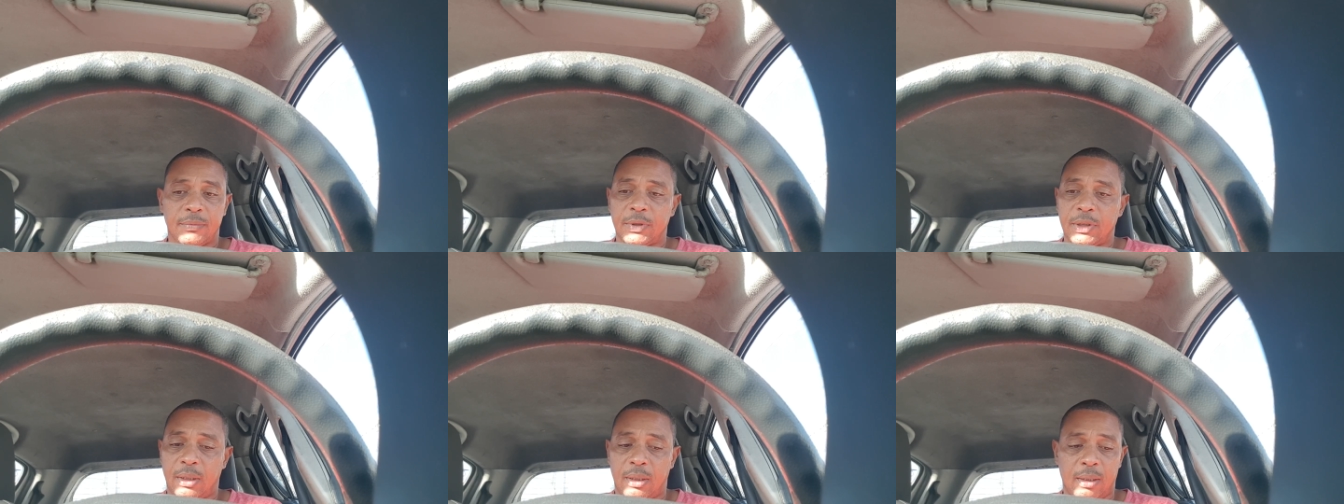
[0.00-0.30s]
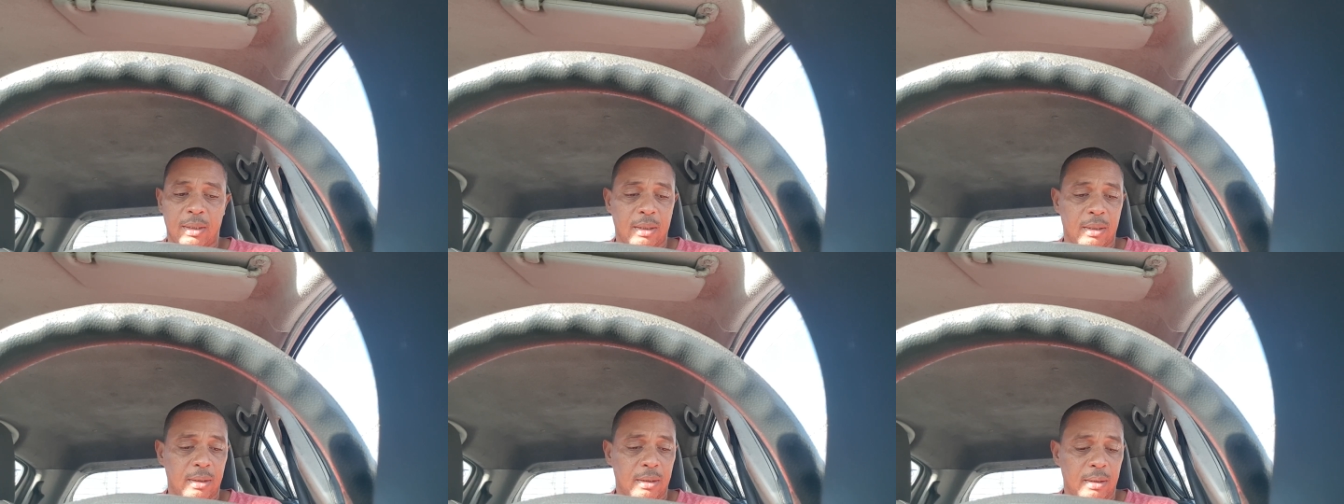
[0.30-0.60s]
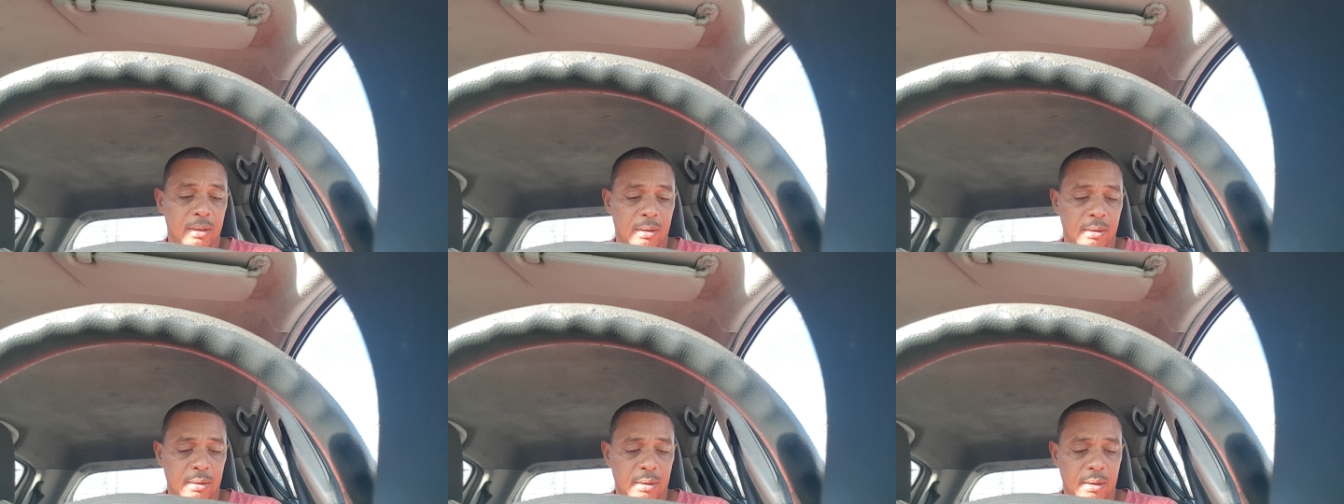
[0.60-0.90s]
Yeah,
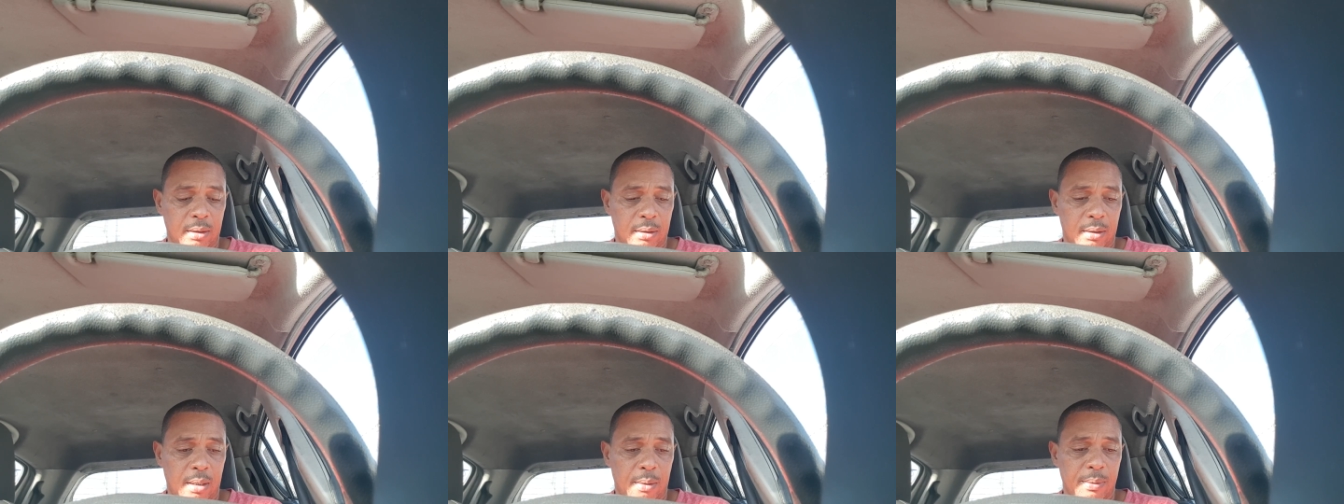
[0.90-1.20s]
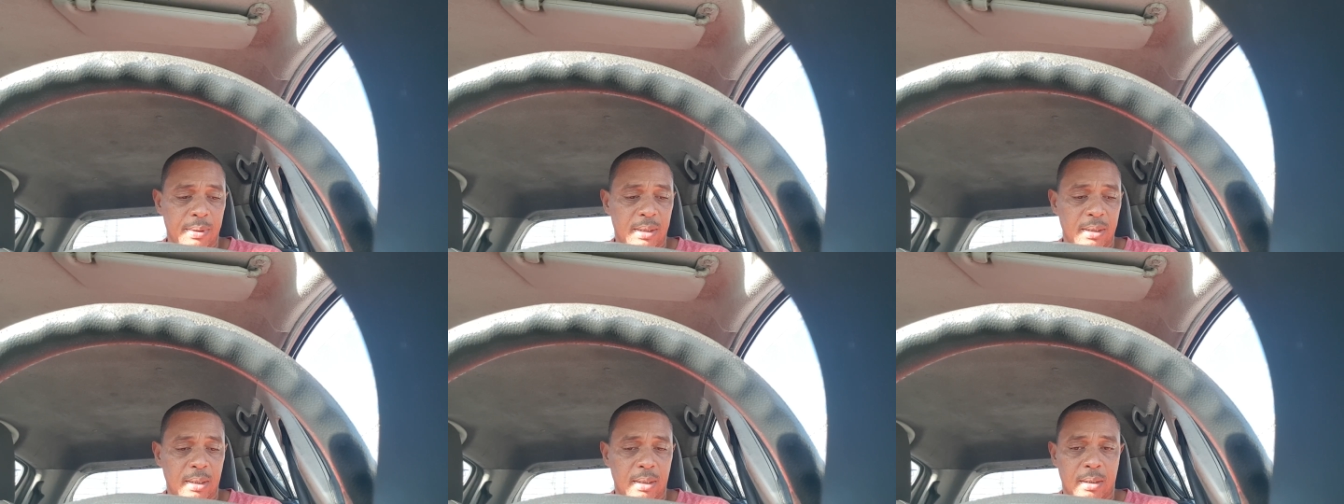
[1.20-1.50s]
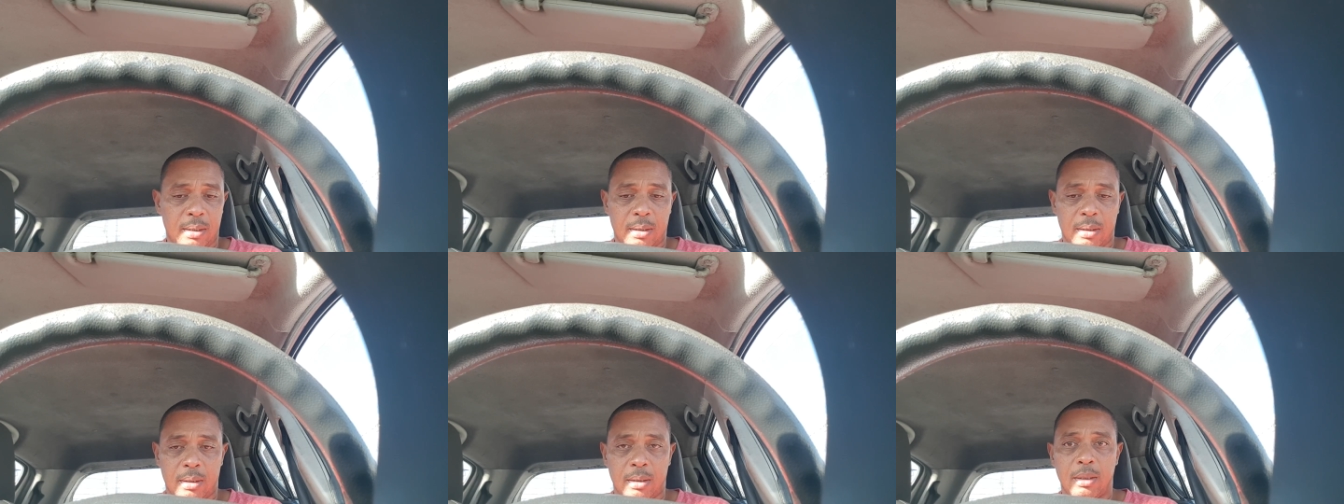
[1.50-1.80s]
that was it.
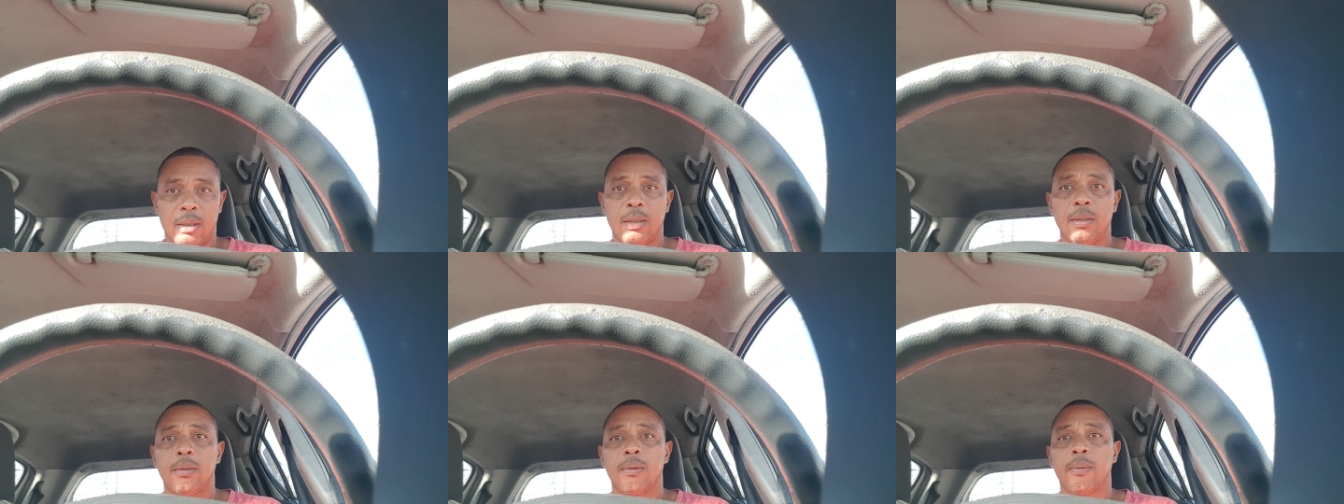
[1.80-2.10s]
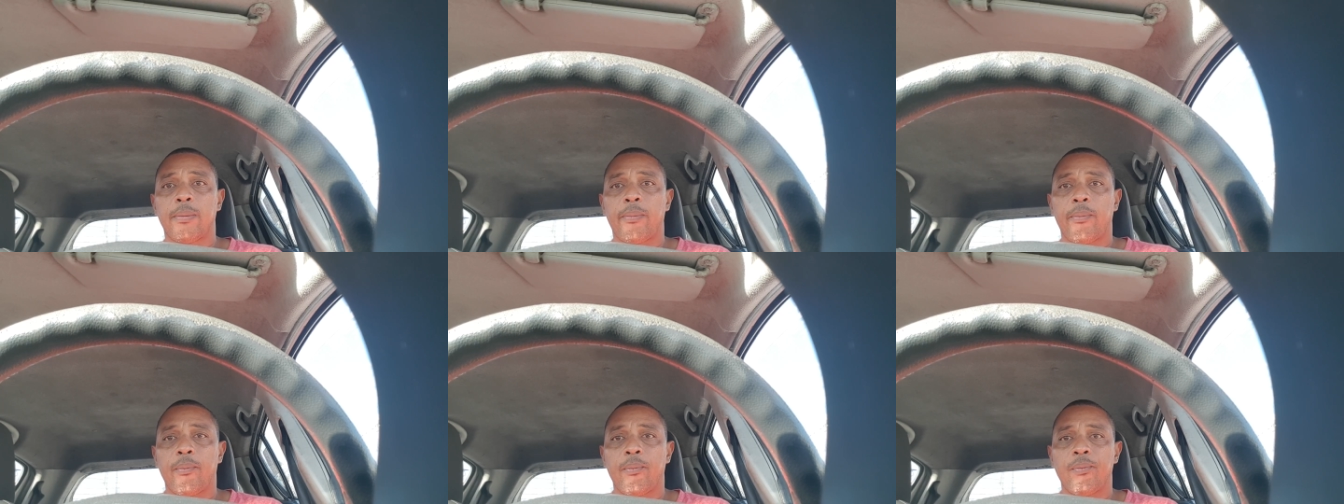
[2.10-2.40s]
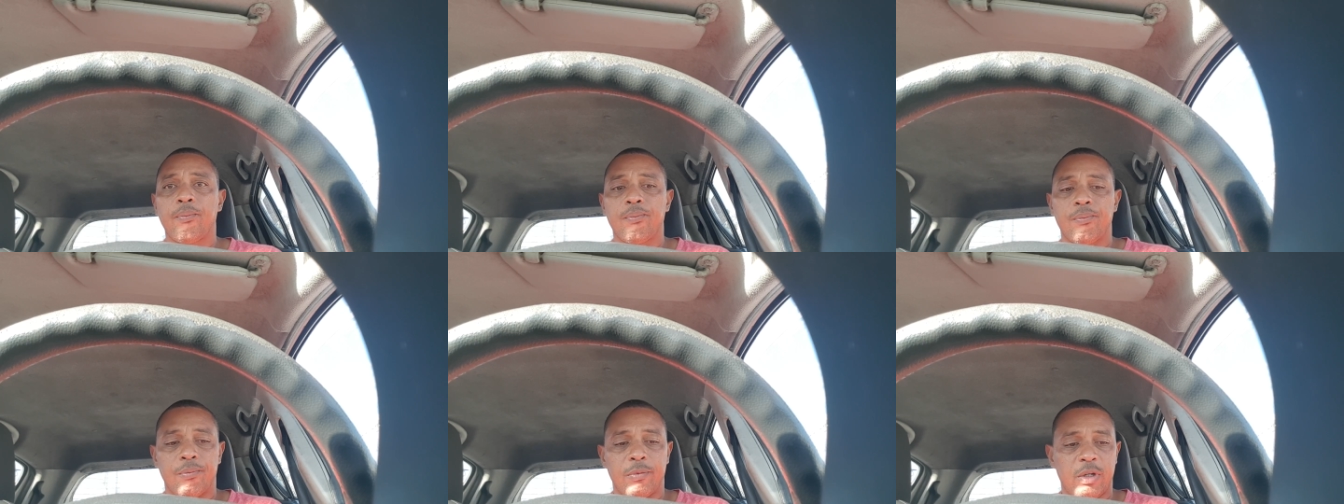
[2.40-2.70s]

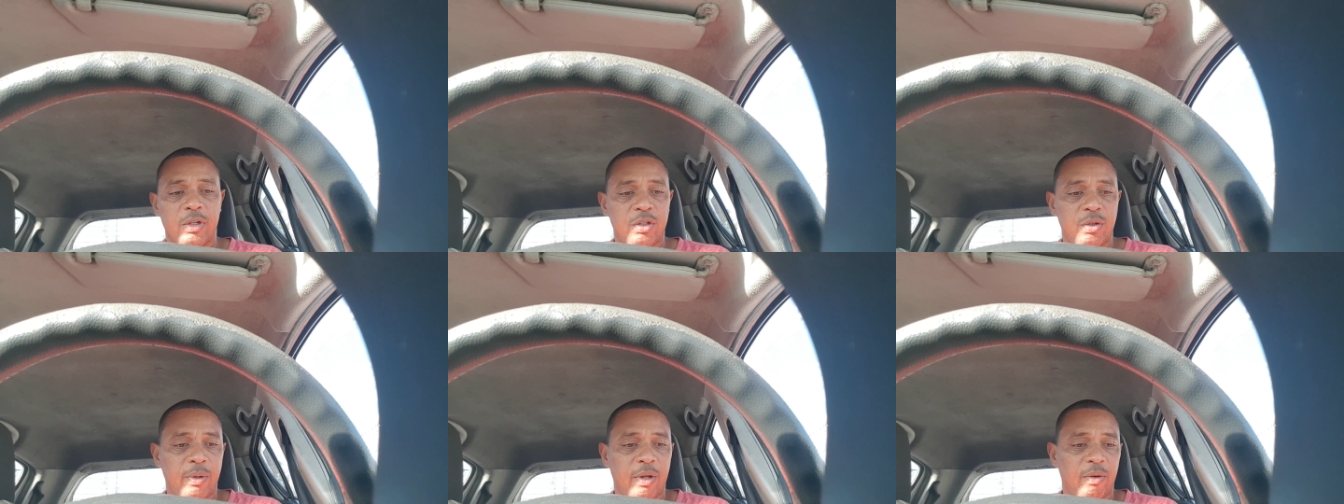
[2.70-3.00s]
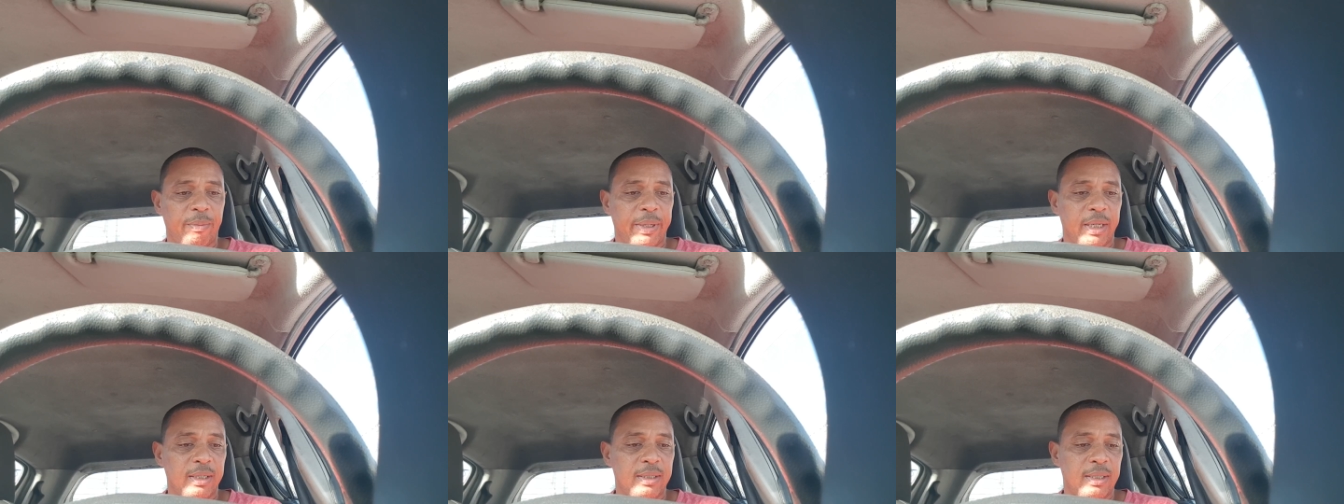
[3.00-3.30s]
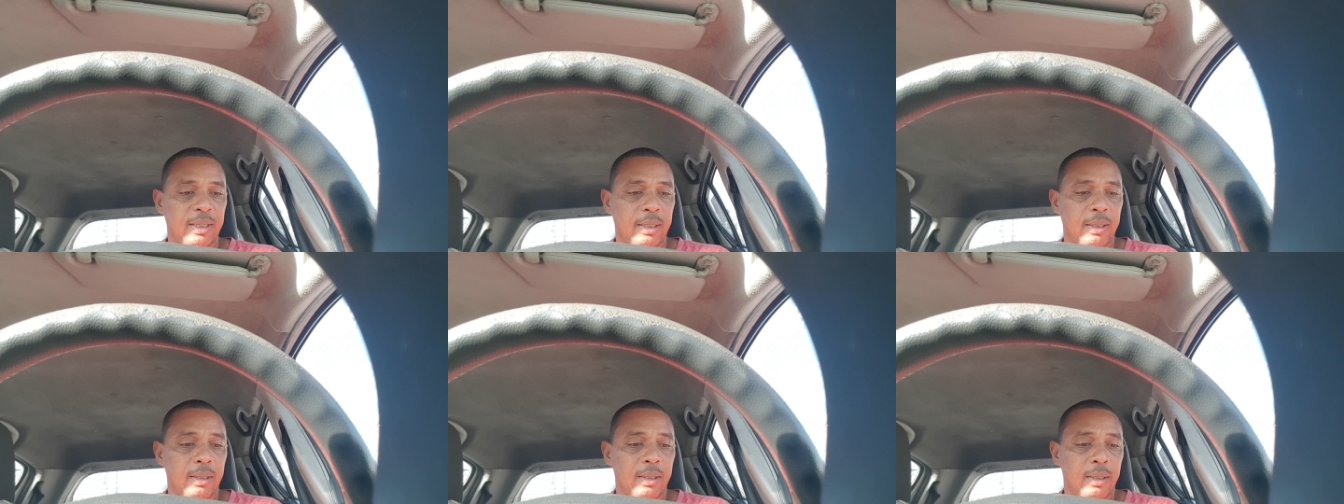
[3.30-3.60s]
It's 12
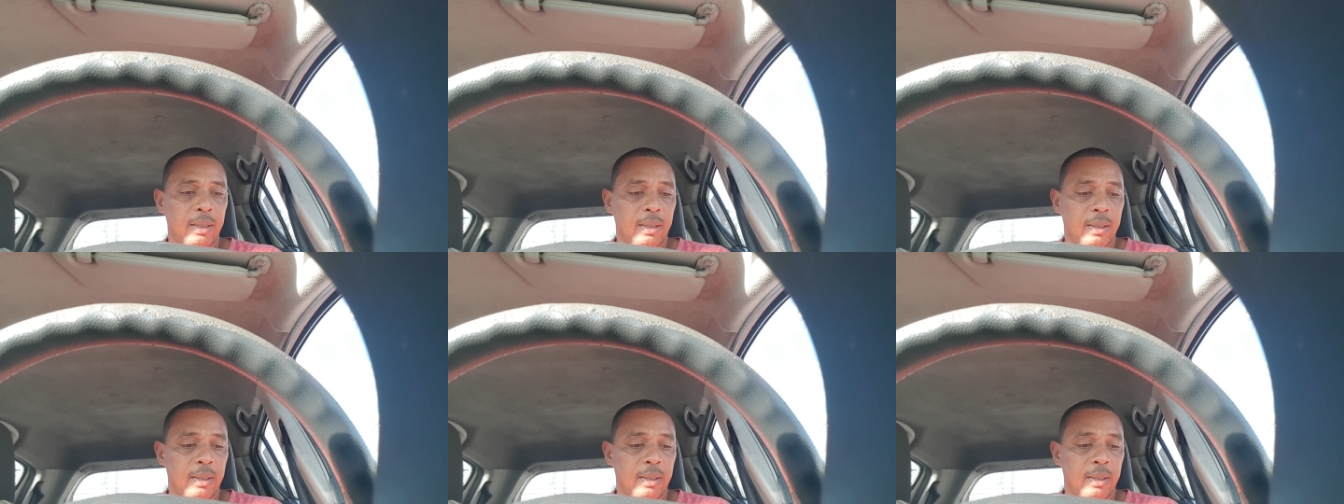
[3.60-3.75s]
minutes in.